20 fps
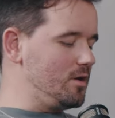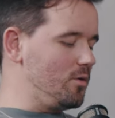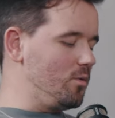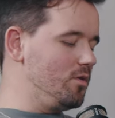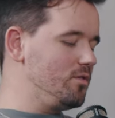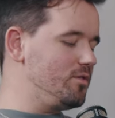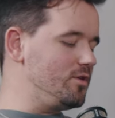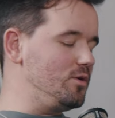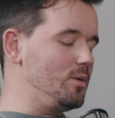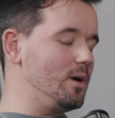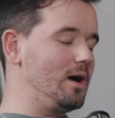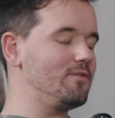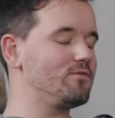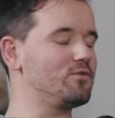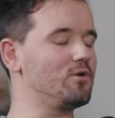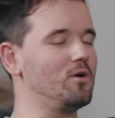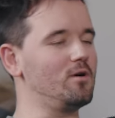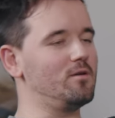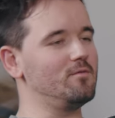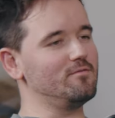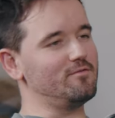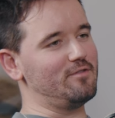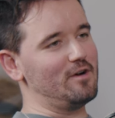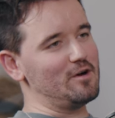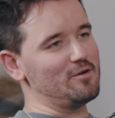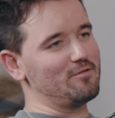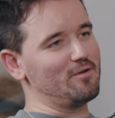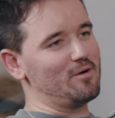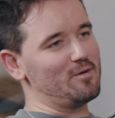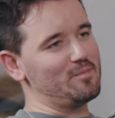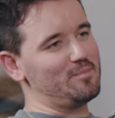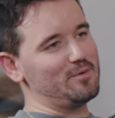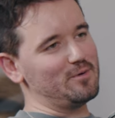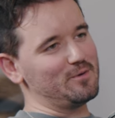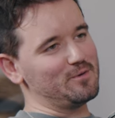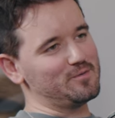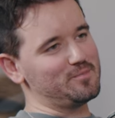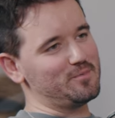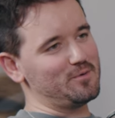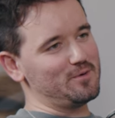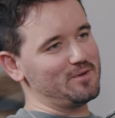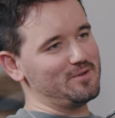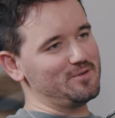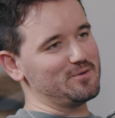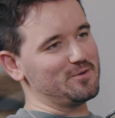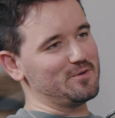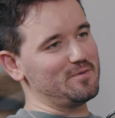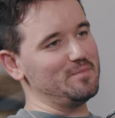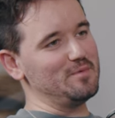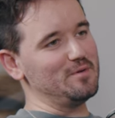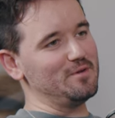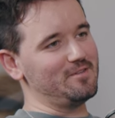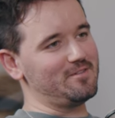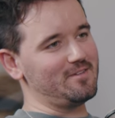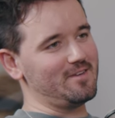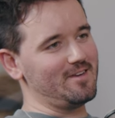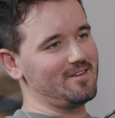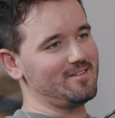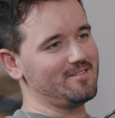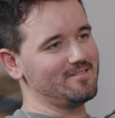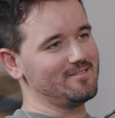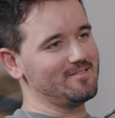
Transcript: now, one thing you have got very right with Puresport is your community.